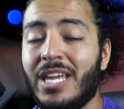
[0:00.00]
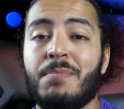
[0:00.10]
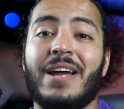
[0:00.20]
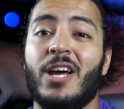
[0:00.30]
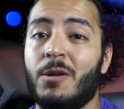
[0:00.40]
It
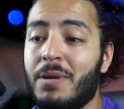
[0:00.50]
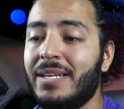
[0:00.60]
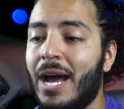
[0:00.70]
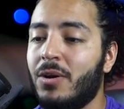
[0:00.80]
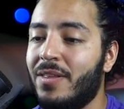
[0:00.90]
might not have been
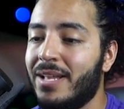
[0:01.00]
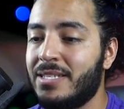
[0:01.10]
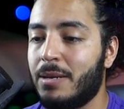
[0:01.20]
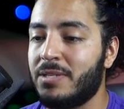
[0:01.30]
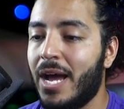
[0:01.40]
counted at that
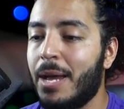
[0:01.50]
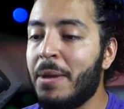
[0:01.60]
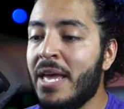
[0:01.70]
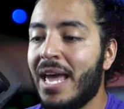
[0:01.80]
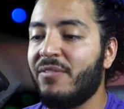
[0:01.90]
same time.
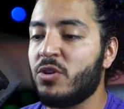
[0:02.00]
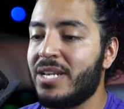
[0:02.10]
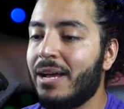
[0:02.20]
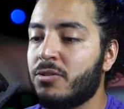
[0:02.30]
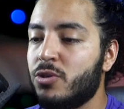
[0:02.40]
And if your
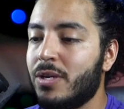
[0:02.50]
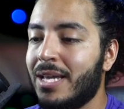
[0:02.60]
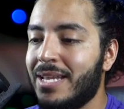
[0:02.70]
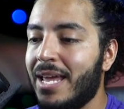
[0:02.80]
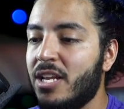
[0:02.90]
snap streak
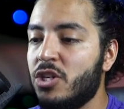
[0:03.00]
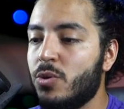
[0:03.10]
has ended,